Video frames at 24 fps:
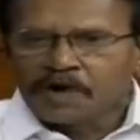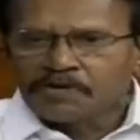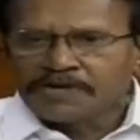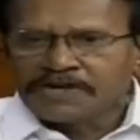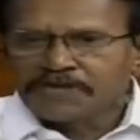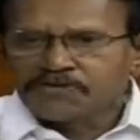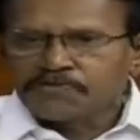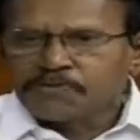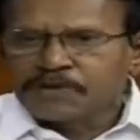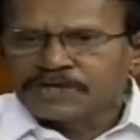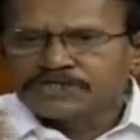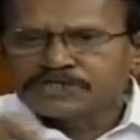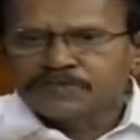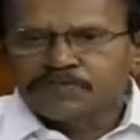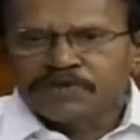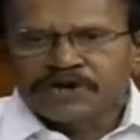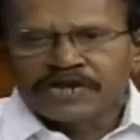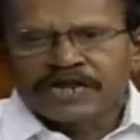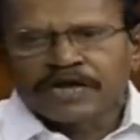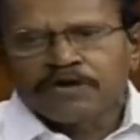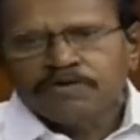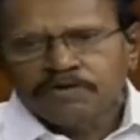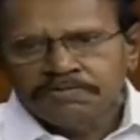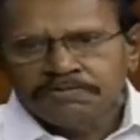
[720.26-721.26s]
How it is possible
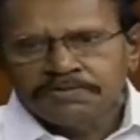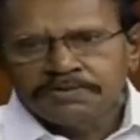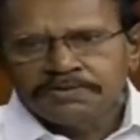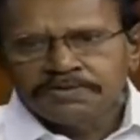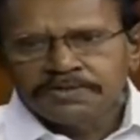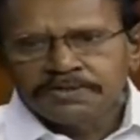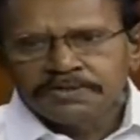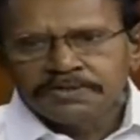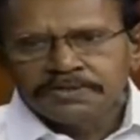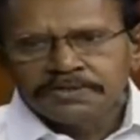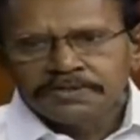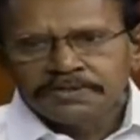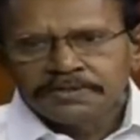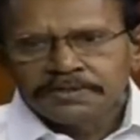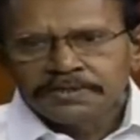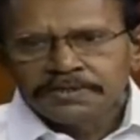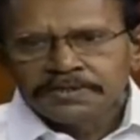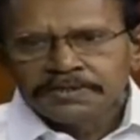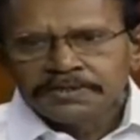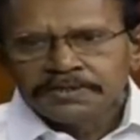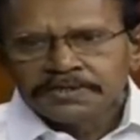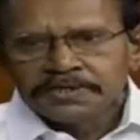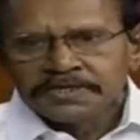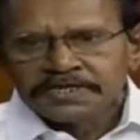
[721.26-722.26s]
now?
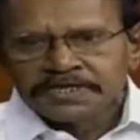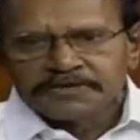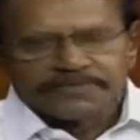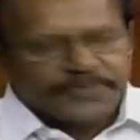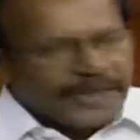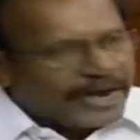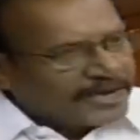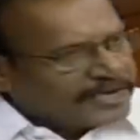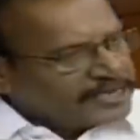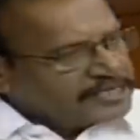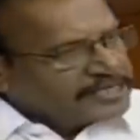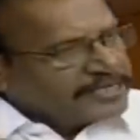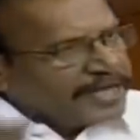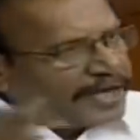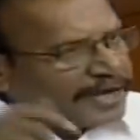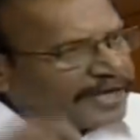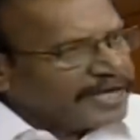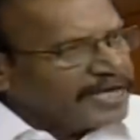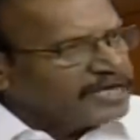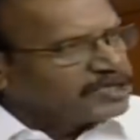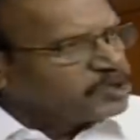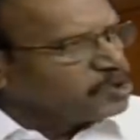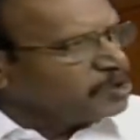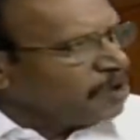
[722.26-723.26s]
If that is the
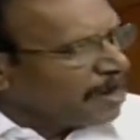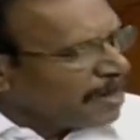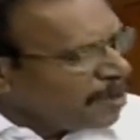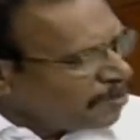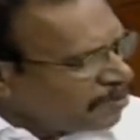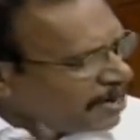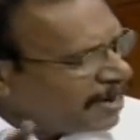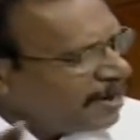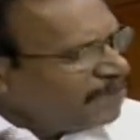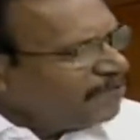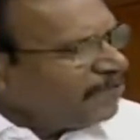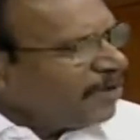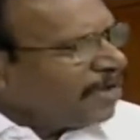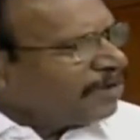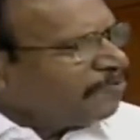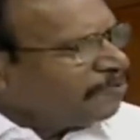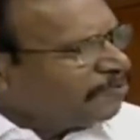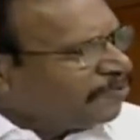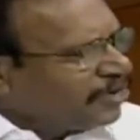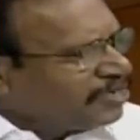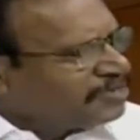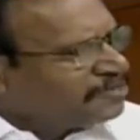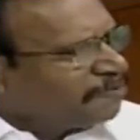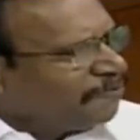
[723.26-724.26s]
case, you would have done for
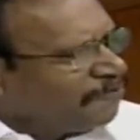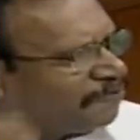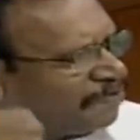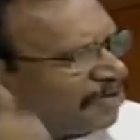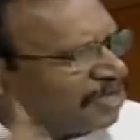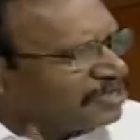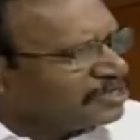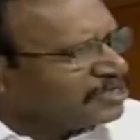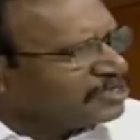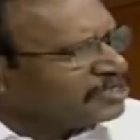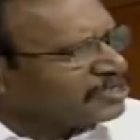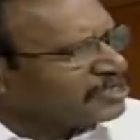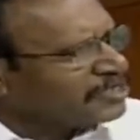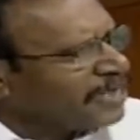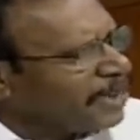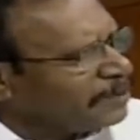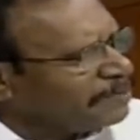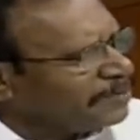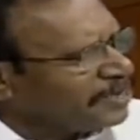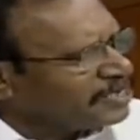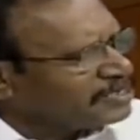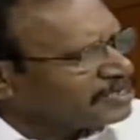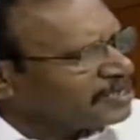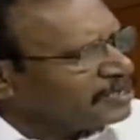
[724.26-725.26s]

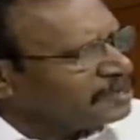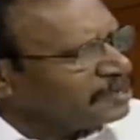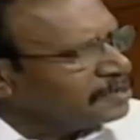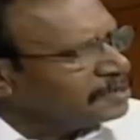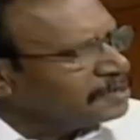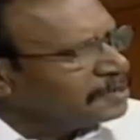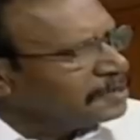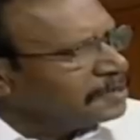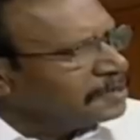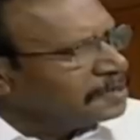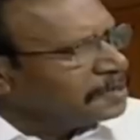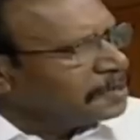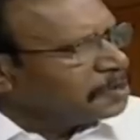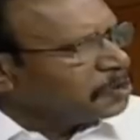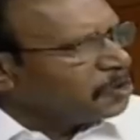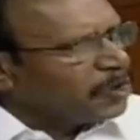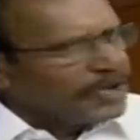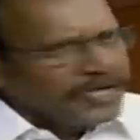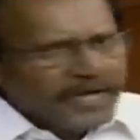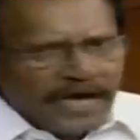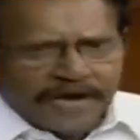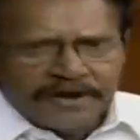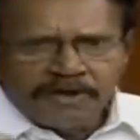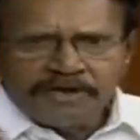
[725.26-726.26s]
69%.
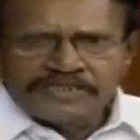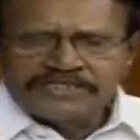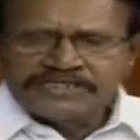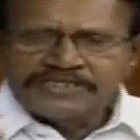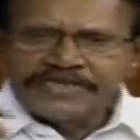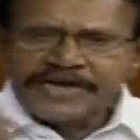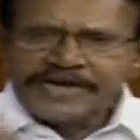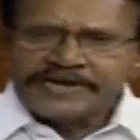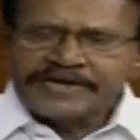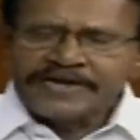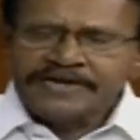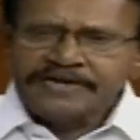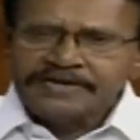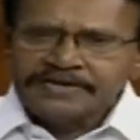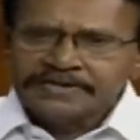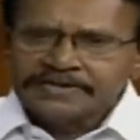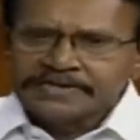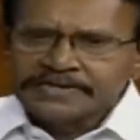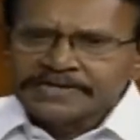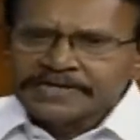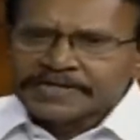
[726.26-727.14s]
Why are you hesitating?